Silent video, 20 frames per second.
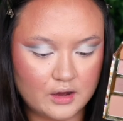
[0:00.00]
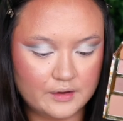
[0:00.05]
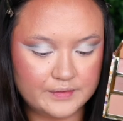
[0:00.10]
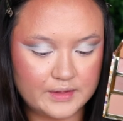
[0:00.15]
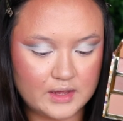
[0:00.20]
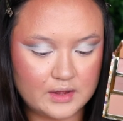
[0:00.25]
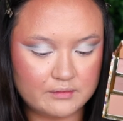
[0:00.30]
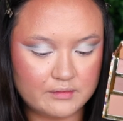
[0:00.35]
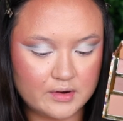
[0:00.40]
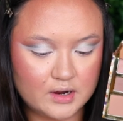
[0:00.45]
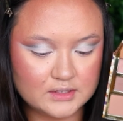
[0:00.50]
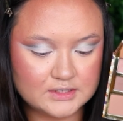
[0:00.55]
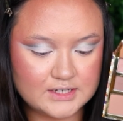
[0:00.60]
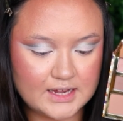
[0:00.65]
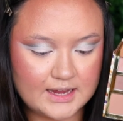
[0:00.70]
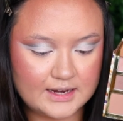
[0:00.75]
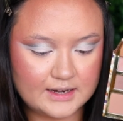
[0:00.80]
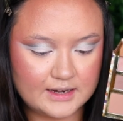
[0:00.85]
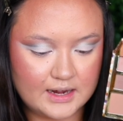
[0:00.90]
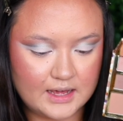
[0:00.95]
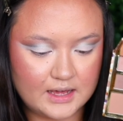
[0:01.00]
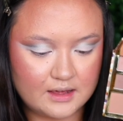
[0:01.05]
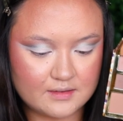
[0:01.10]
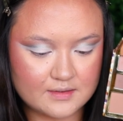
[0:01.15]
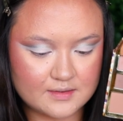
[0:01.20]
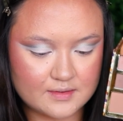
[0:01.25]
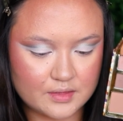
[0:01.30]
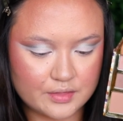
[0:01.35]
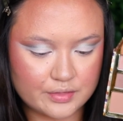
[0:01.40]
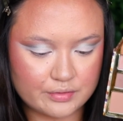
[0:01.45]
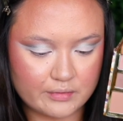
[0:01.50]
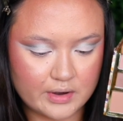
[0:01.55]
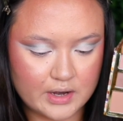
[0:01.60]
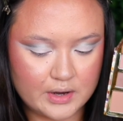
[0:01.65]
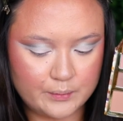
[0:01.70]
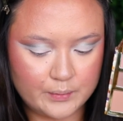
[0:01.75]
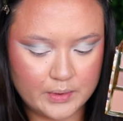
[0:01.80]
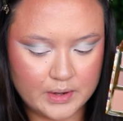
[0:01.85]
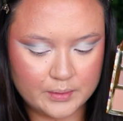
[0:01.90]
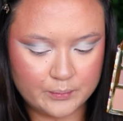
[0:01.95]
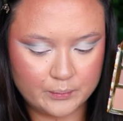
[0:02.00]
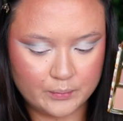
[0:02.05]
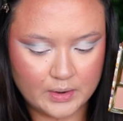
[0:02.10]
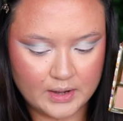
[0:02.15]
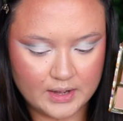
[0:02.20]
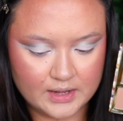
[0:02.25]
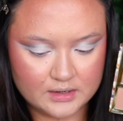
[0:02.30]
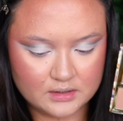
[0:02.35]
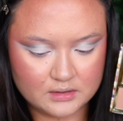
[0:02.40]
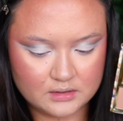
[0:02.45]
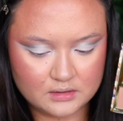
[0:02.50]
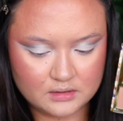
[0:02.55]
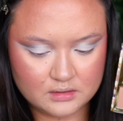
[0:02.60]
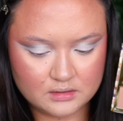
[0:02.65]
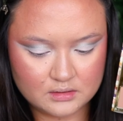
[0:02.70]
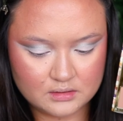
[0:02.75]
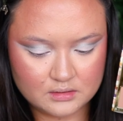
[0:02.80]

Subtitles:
On the Real Techniques 311.